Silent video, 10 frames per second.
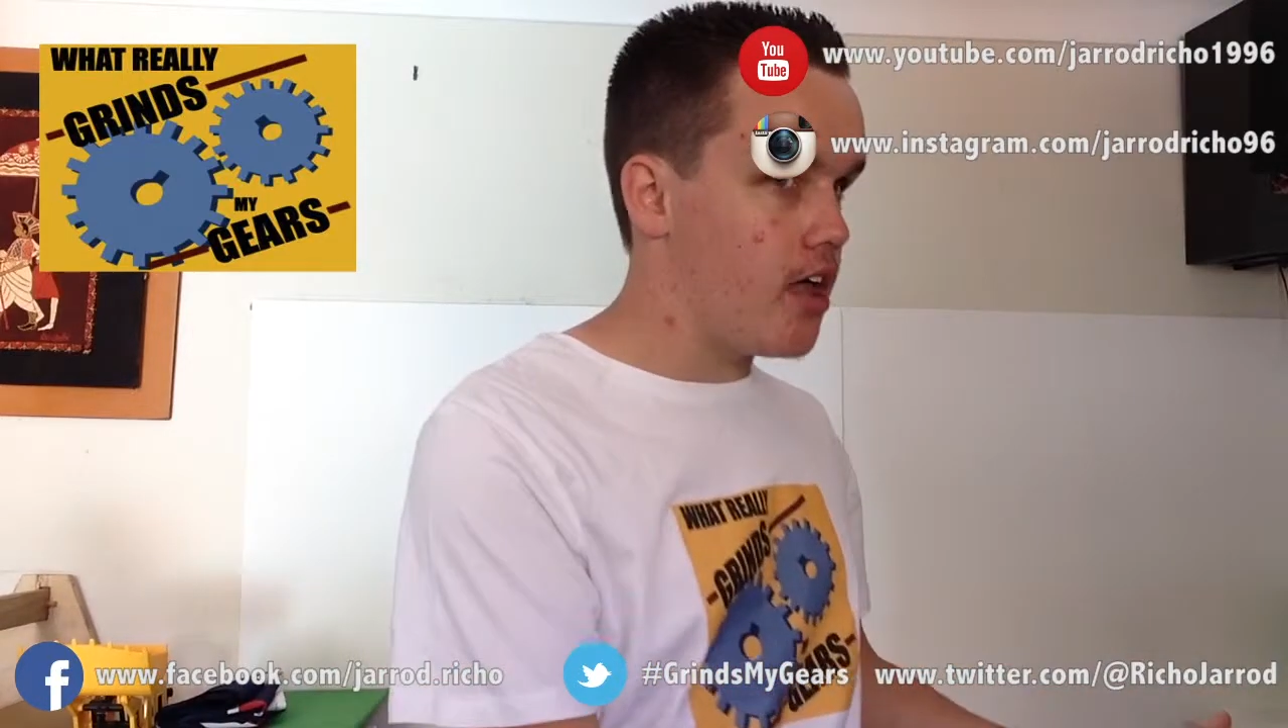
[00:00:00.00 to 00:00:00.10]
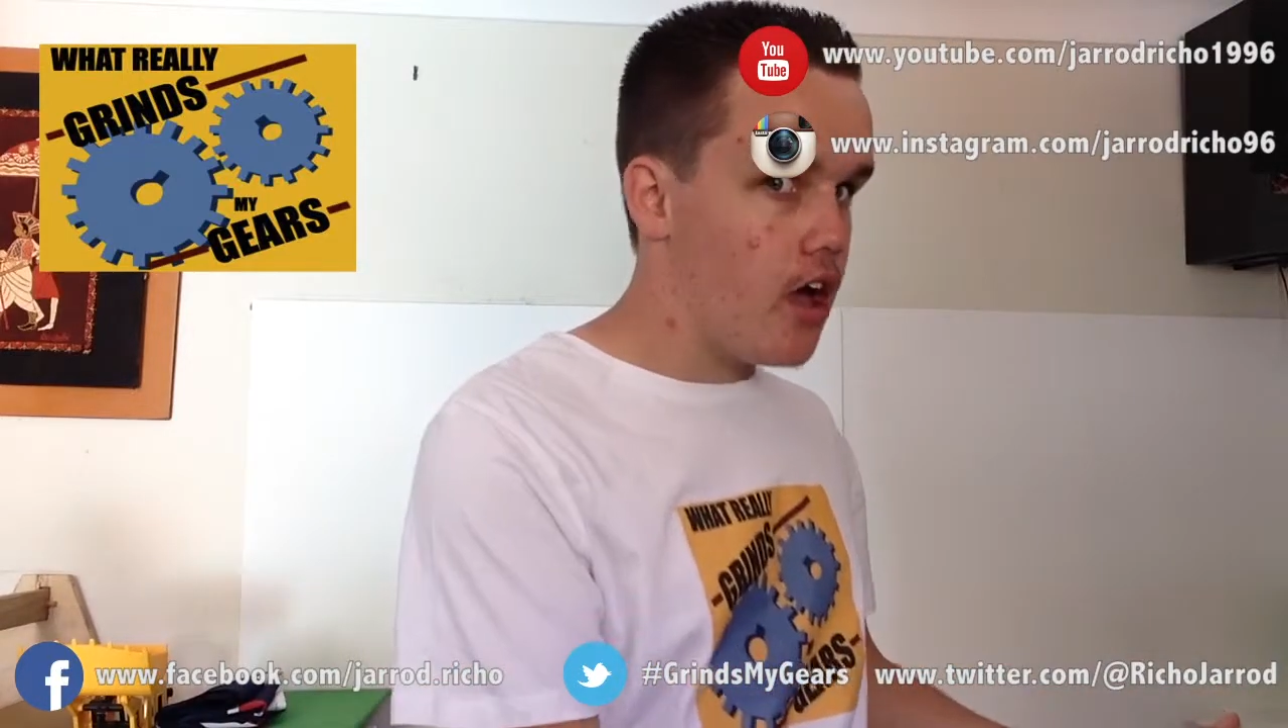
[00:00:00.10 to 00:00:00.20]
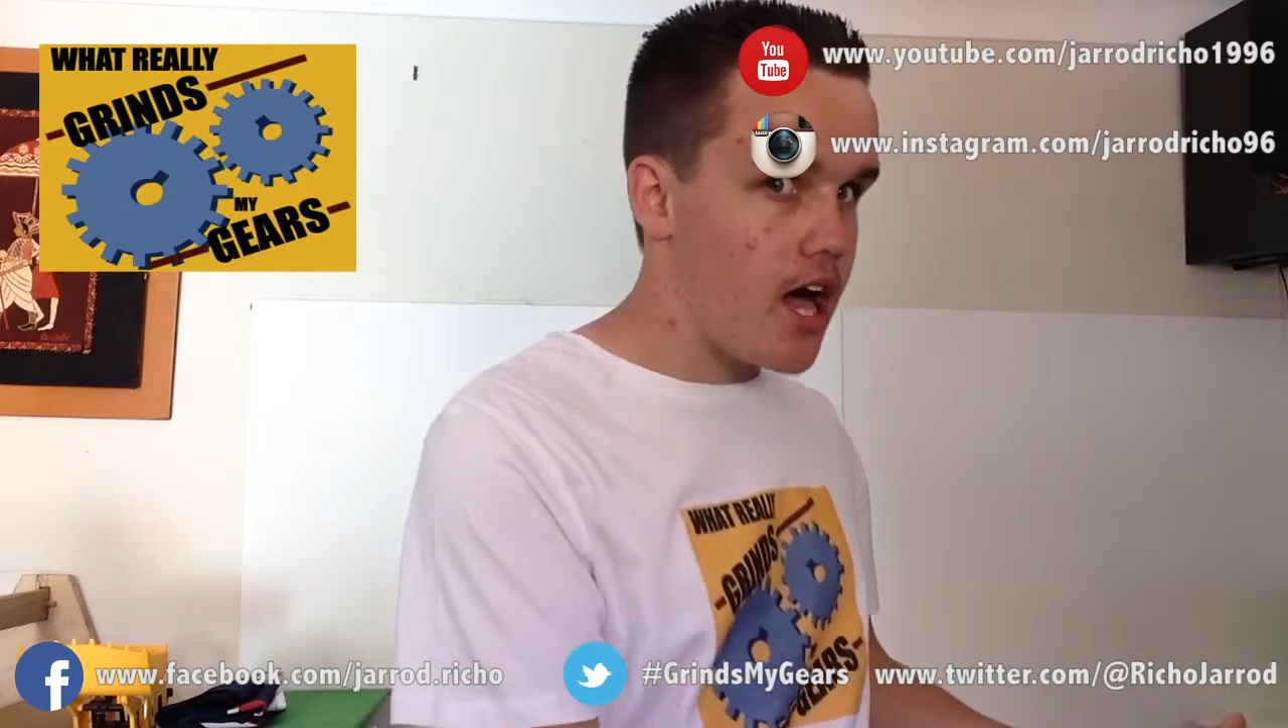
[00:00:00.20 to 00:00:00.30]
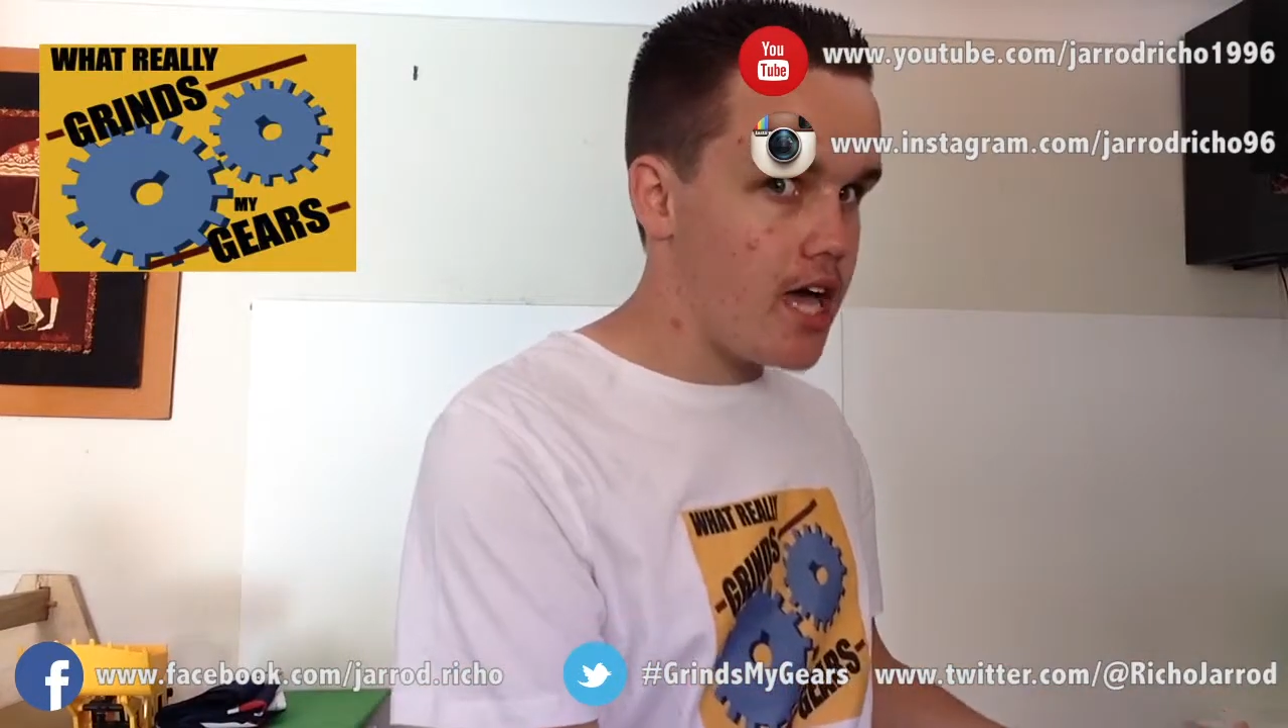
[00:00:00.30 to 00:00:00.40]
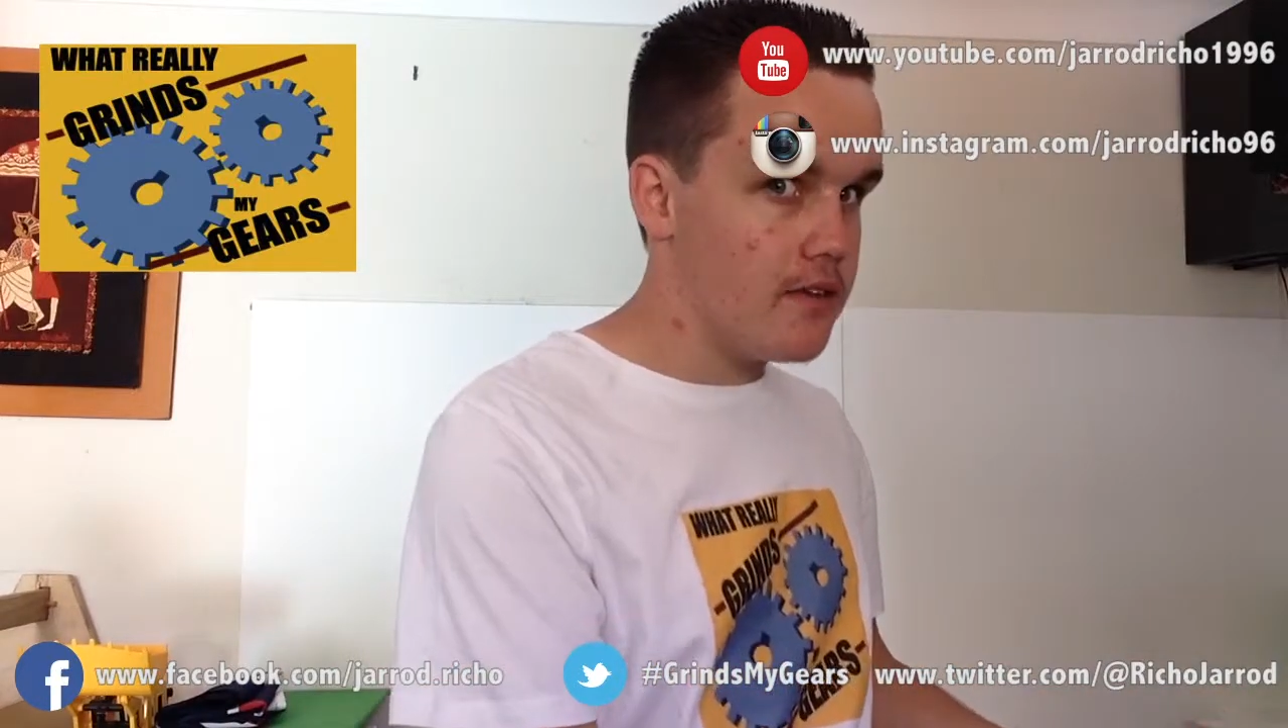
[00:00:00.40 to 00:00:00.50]
our
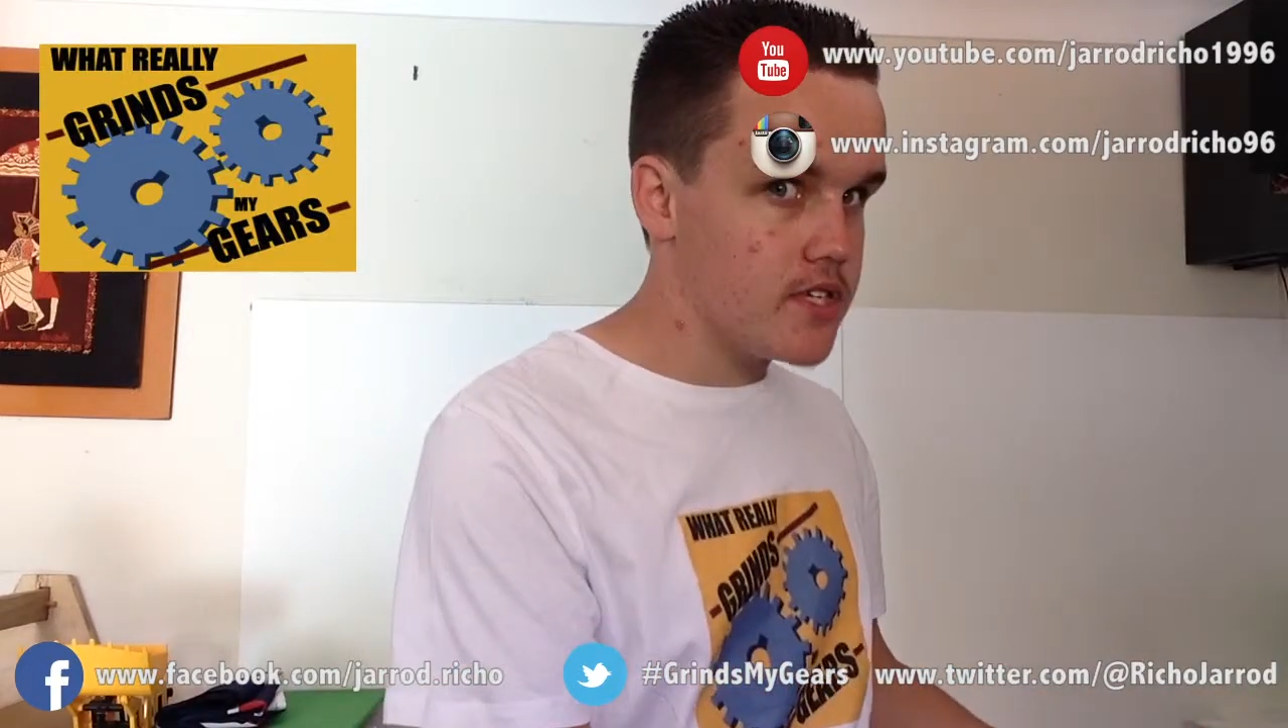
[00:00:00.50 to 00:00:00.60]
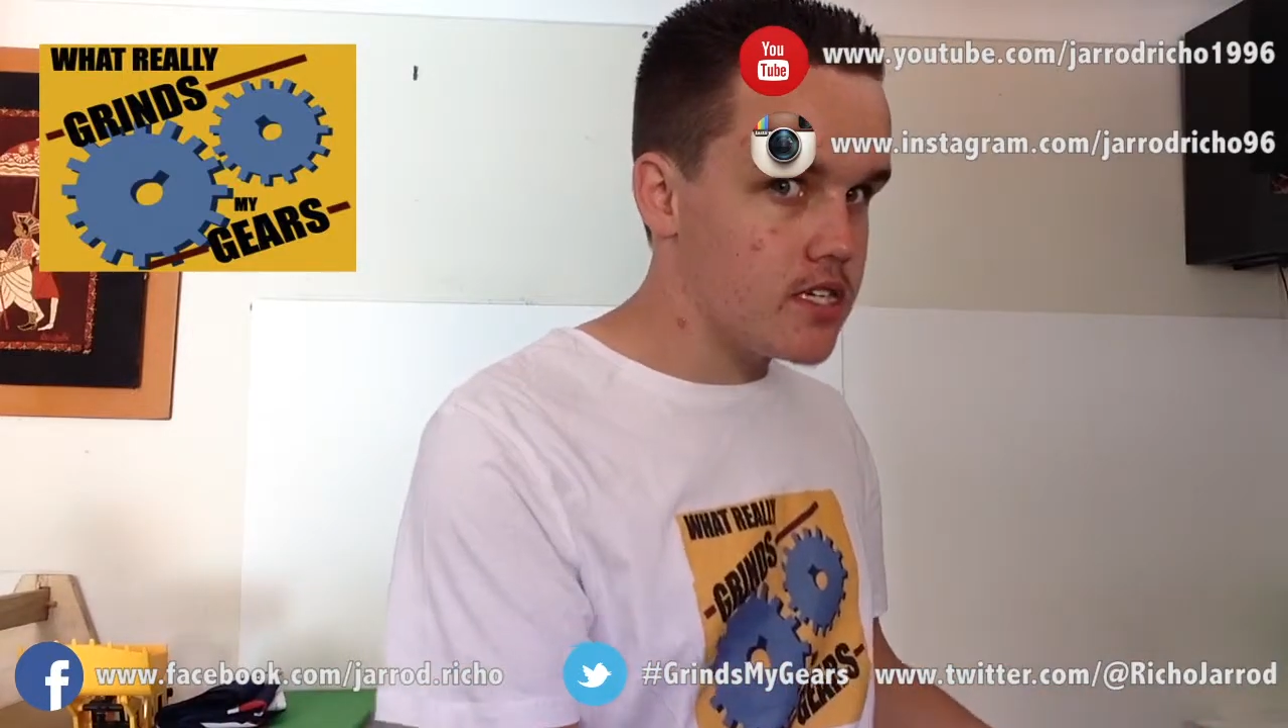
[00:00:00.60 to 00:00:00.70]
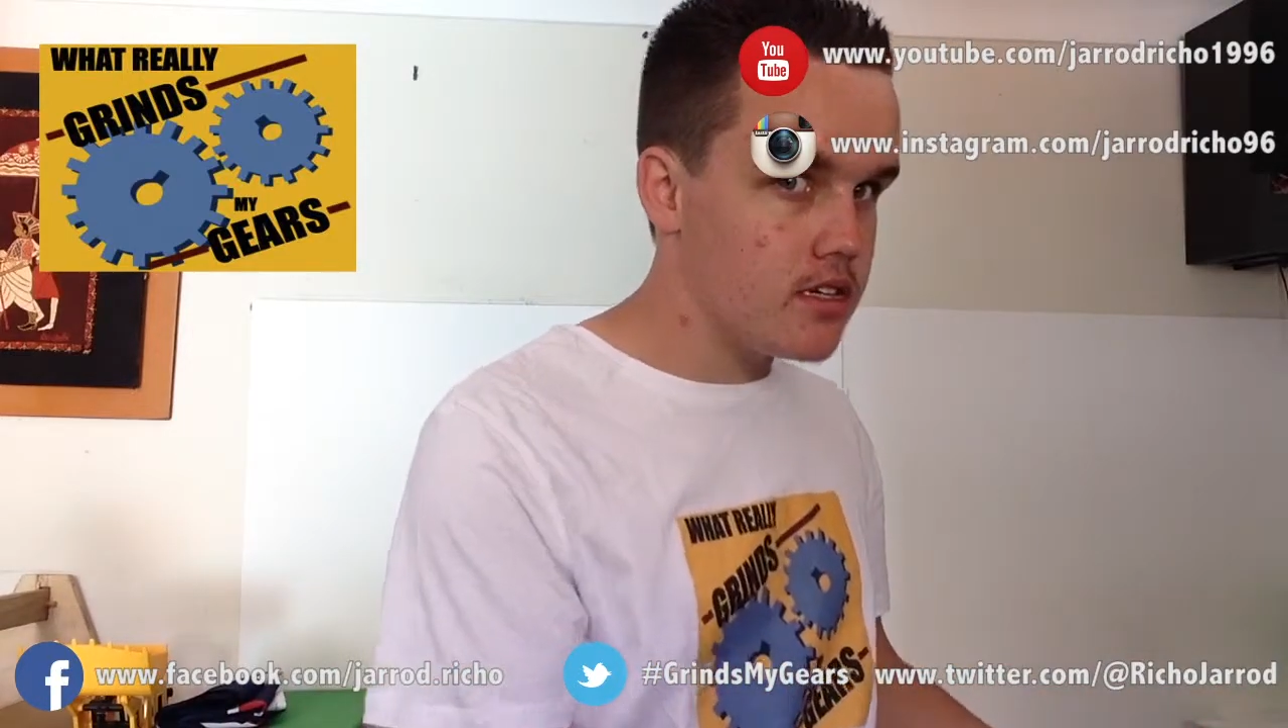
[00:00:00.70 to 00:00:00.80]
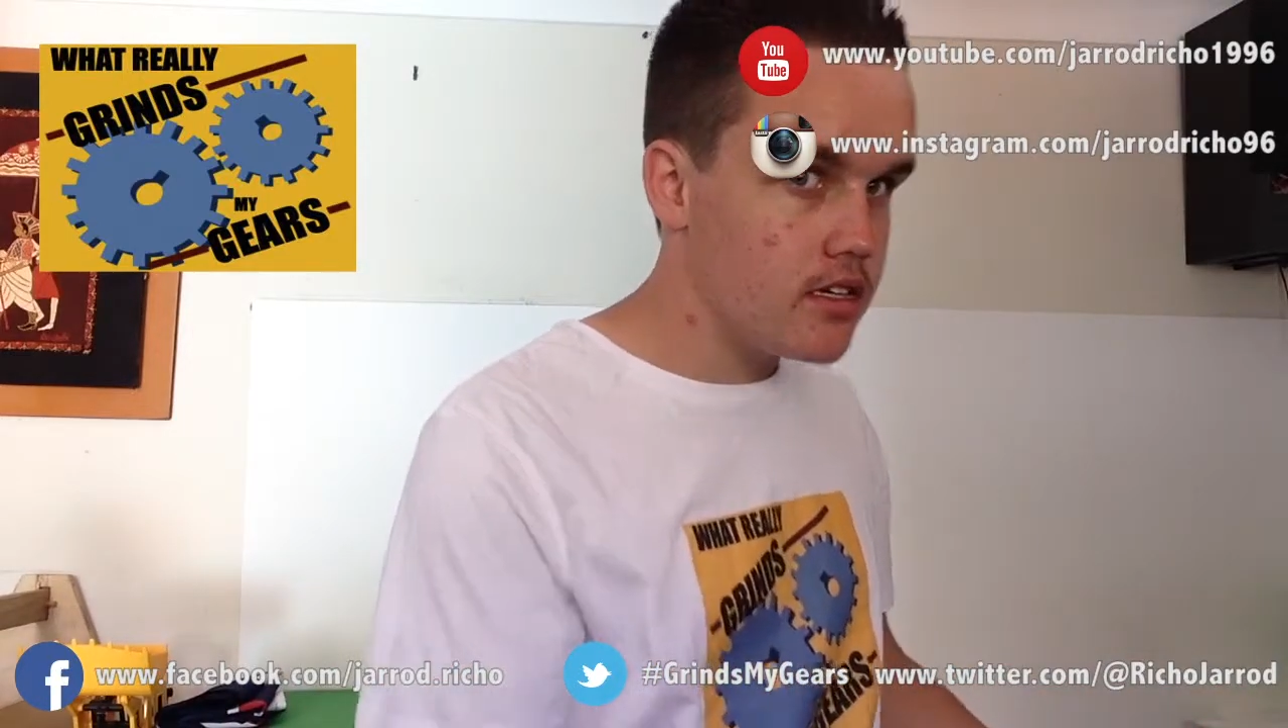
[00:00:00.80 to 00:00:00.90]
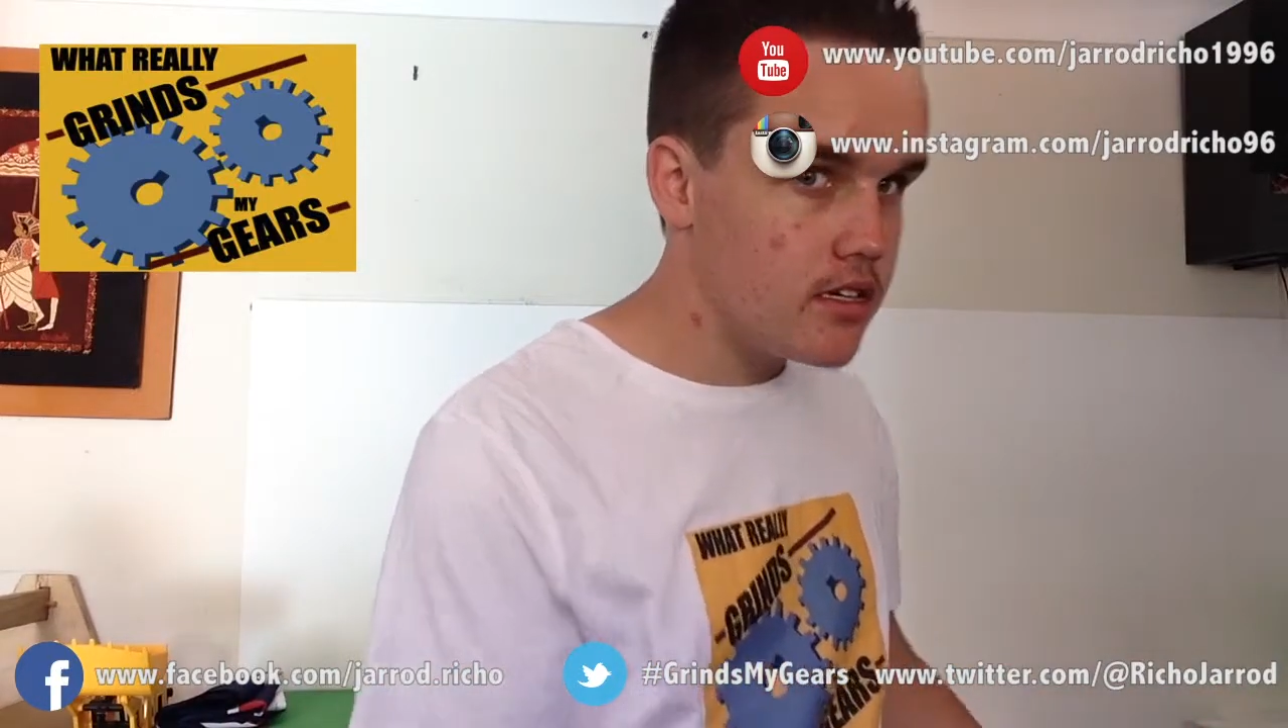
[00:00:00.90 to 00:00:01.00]

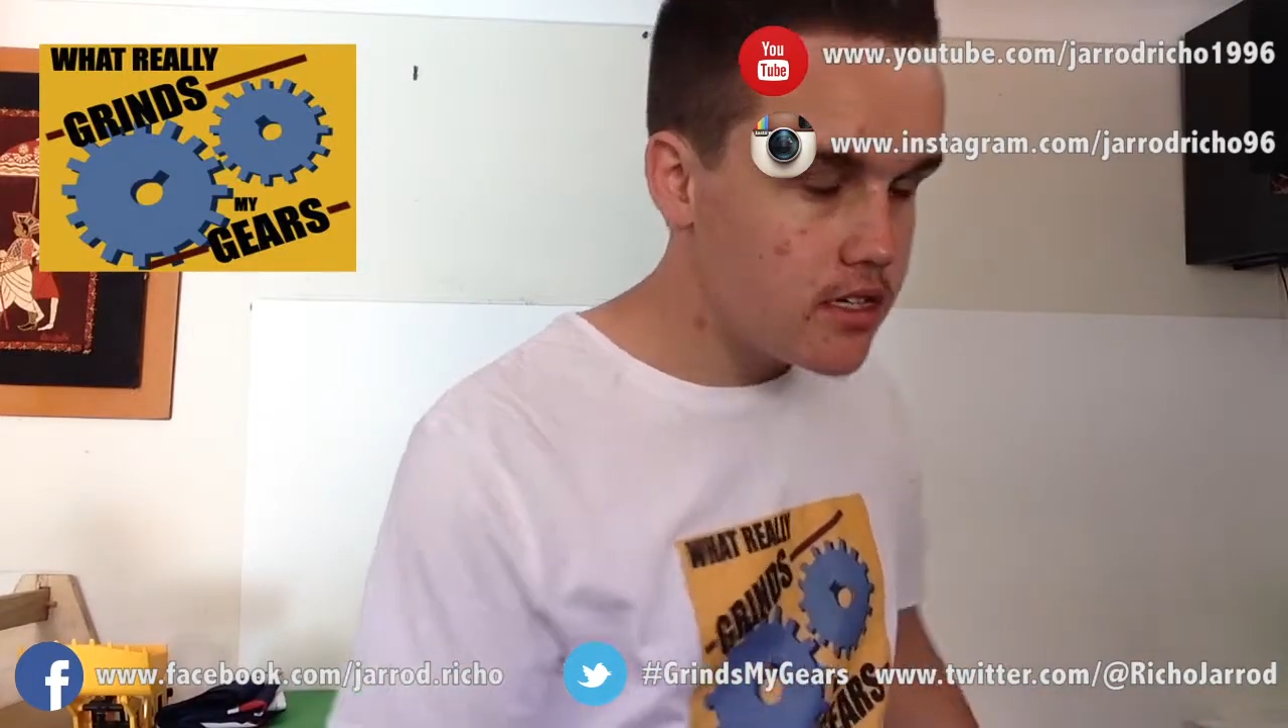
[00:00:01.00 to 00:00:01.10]
lives.